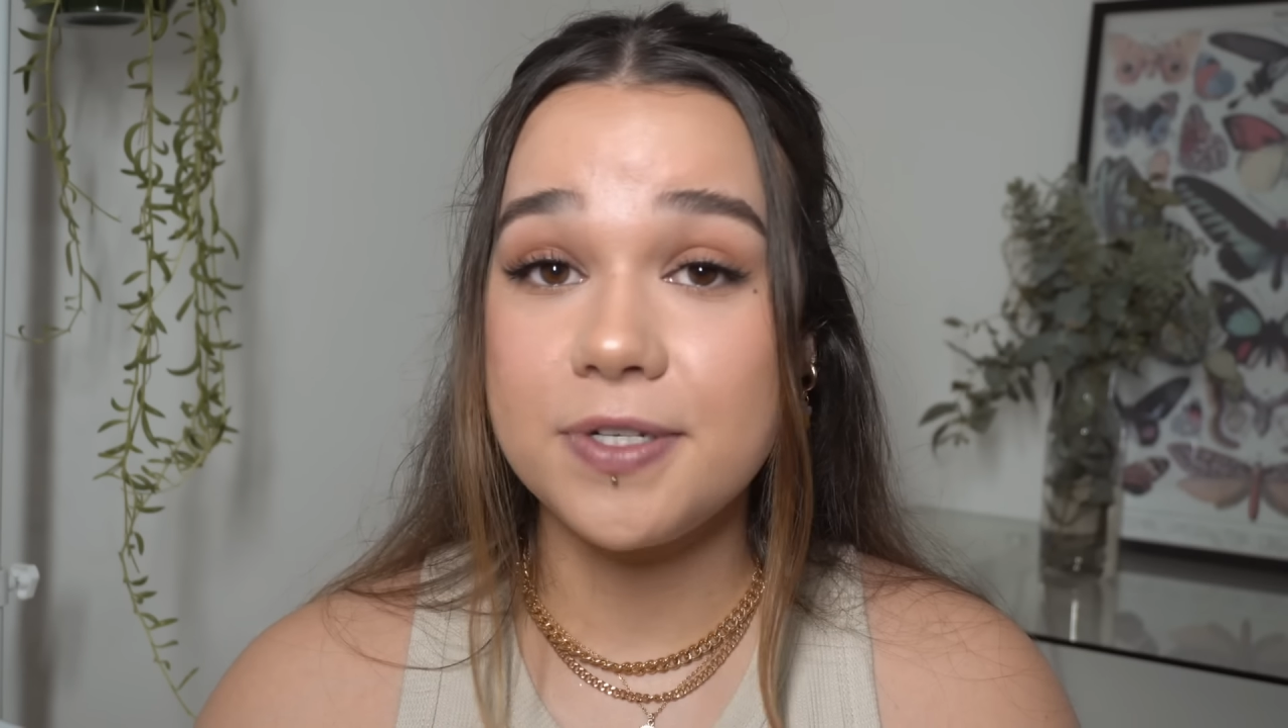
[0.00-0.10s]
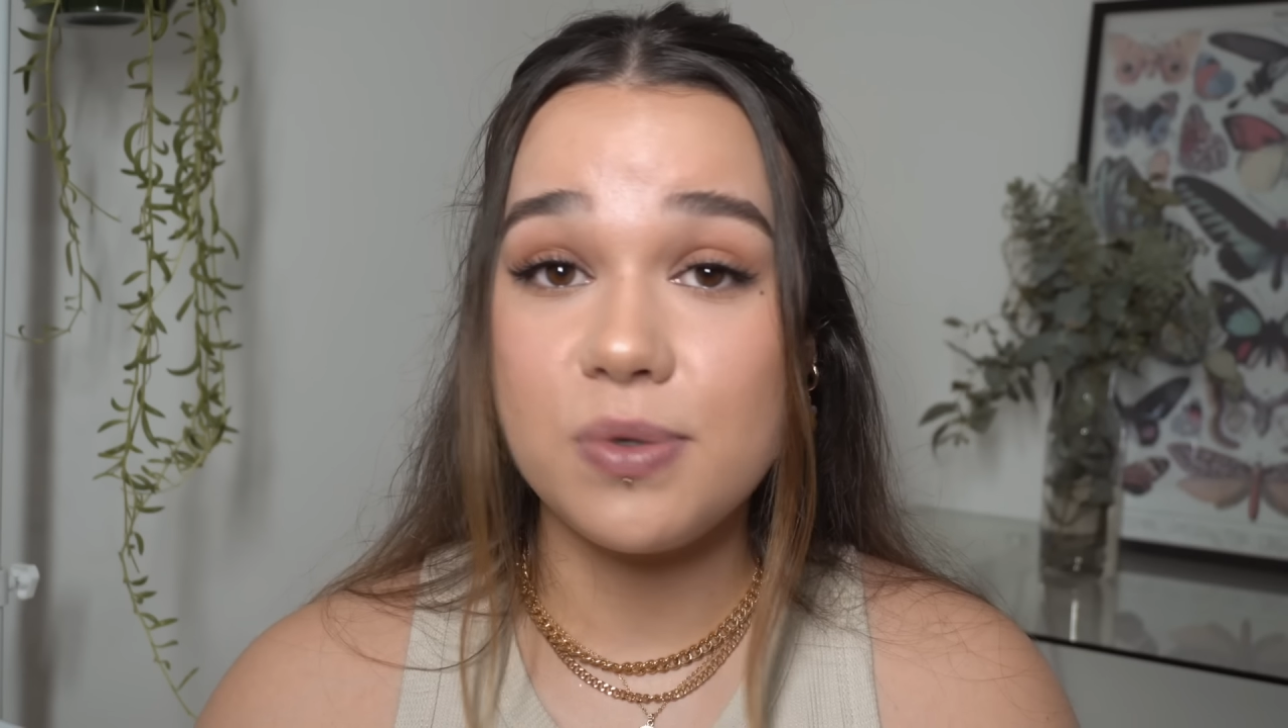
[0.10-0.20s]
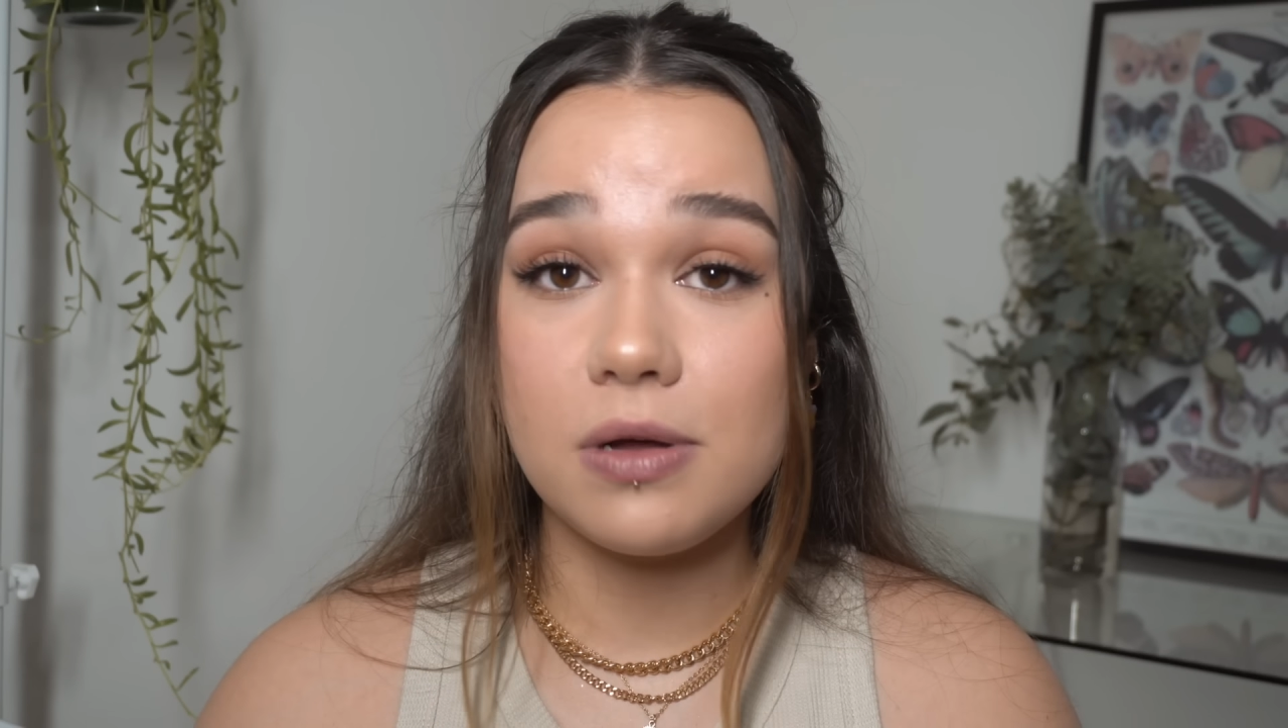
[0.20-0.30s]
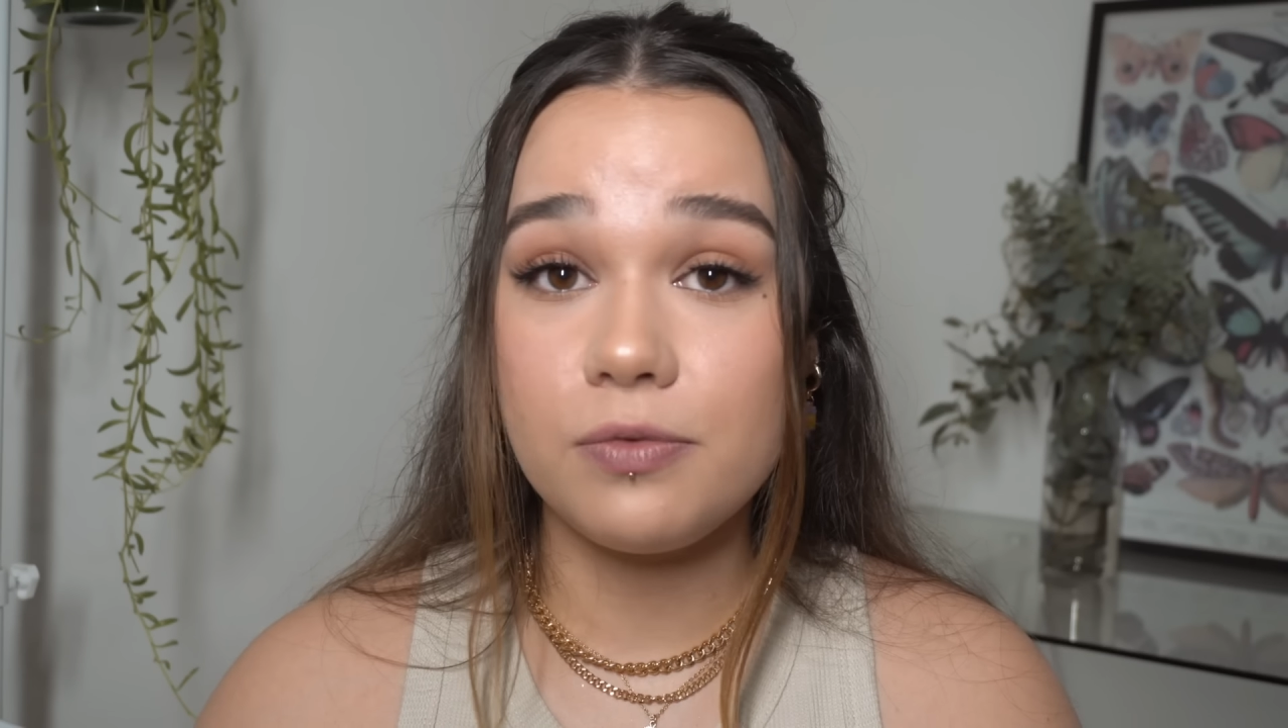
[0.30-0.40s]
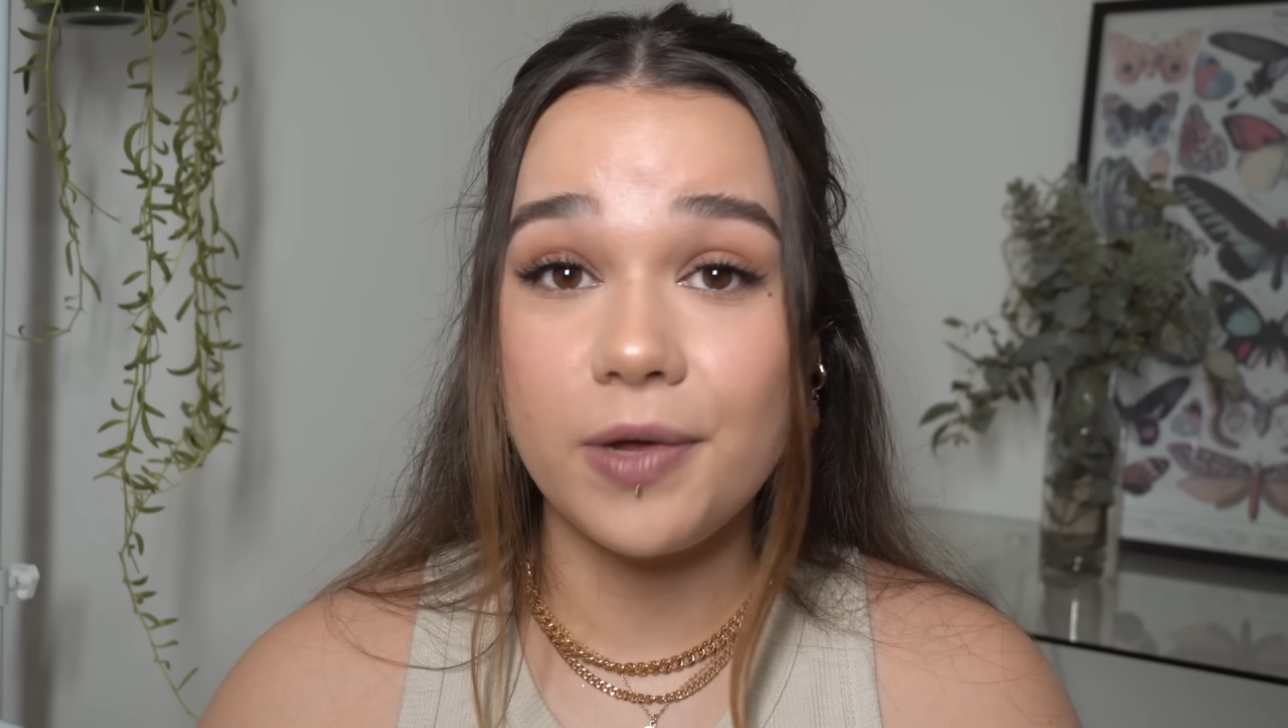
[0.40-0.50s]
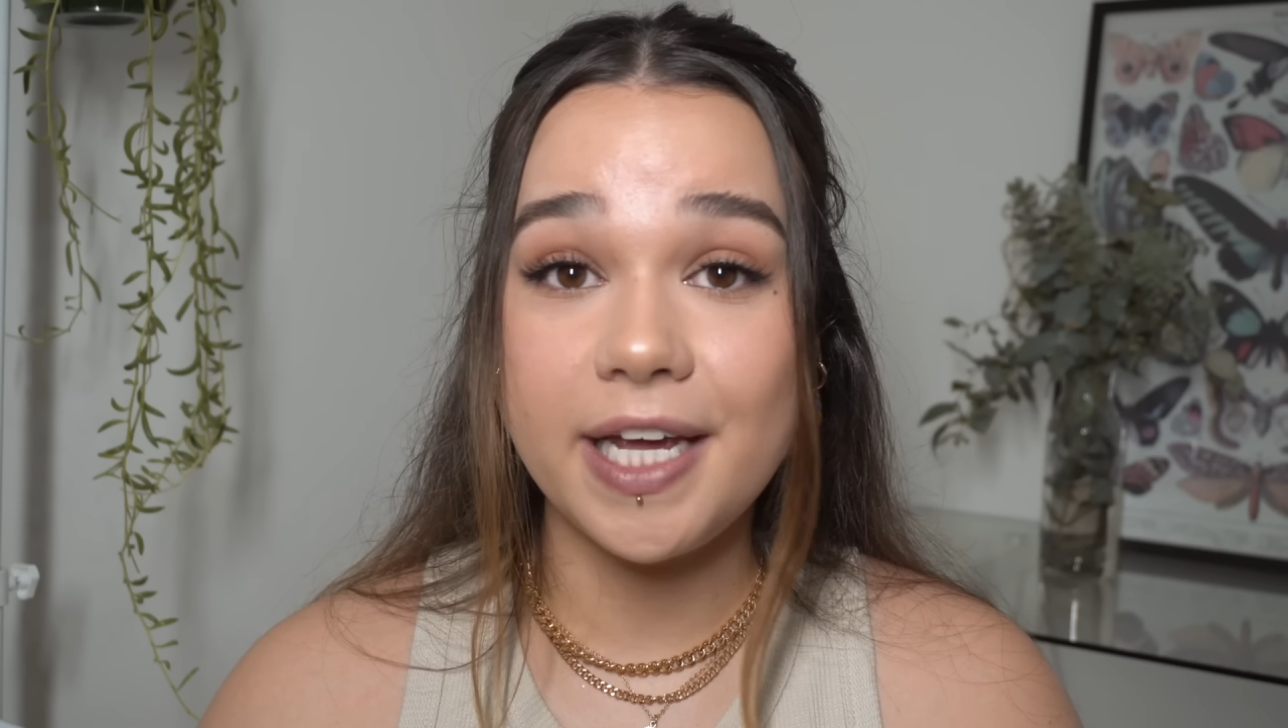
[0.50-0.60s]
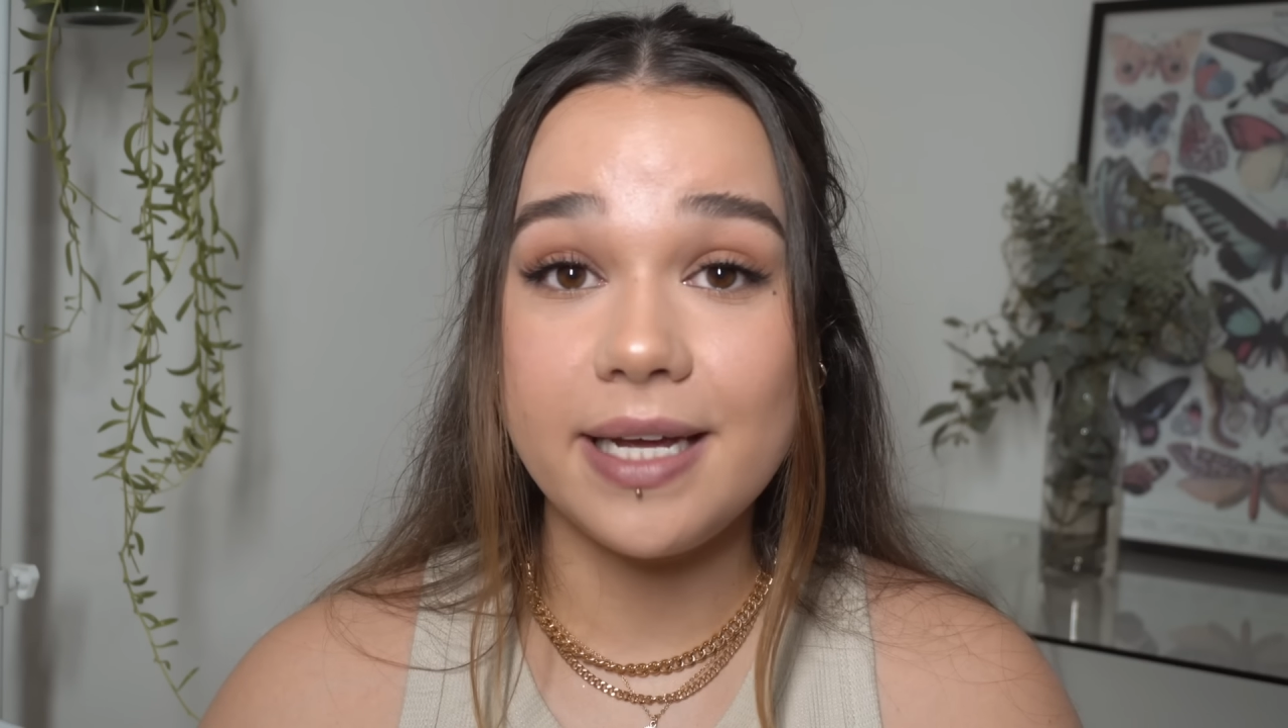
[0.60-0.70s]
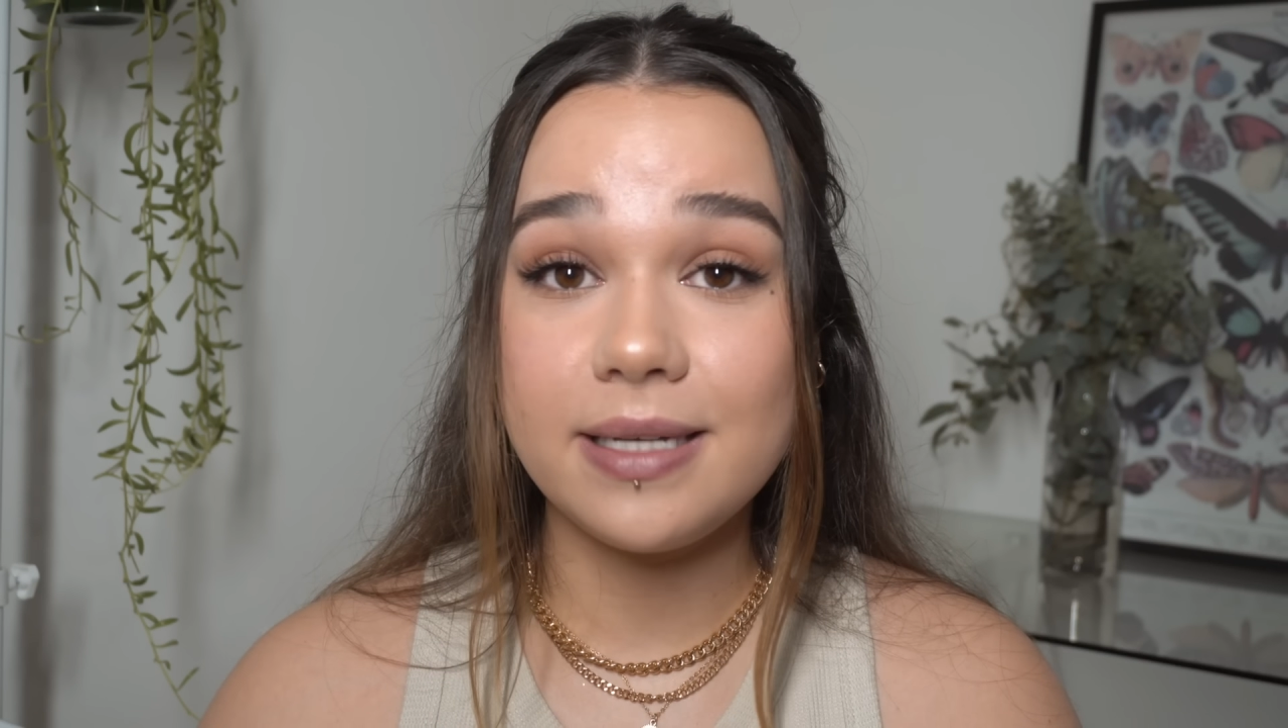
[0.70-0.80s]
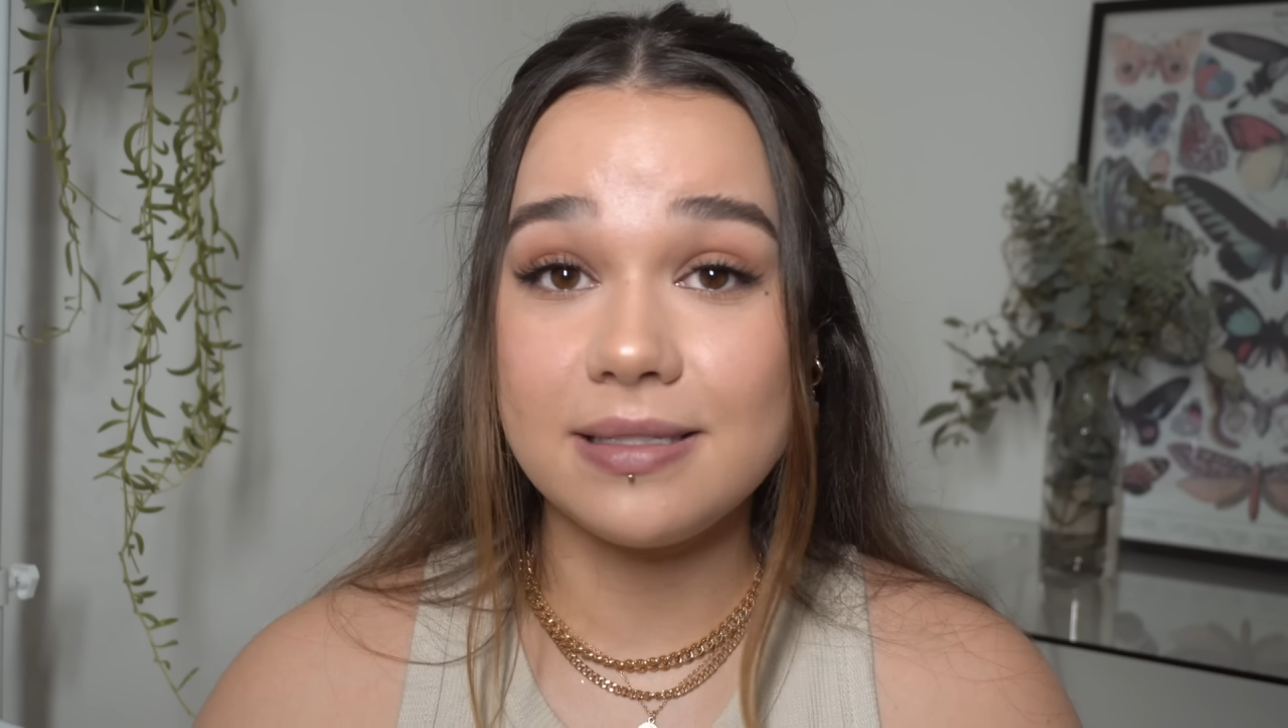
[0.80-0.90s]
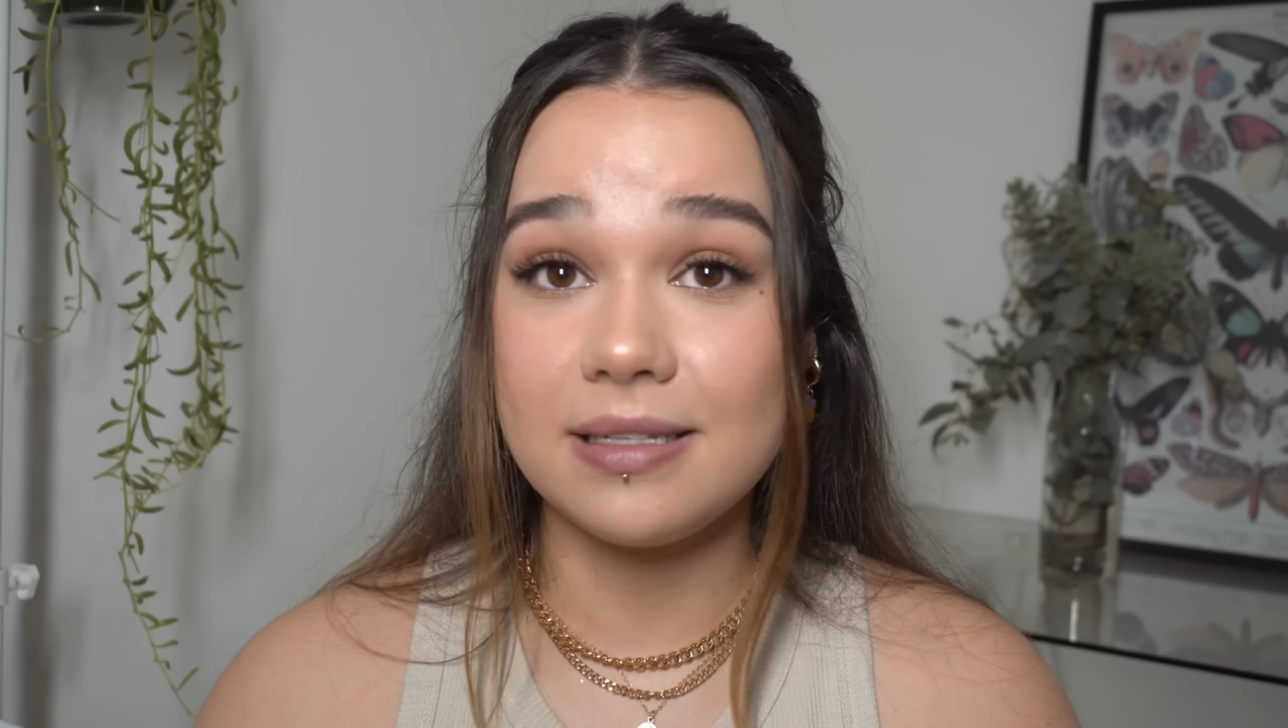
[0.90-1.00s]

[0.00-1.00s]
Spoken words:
12 weeks,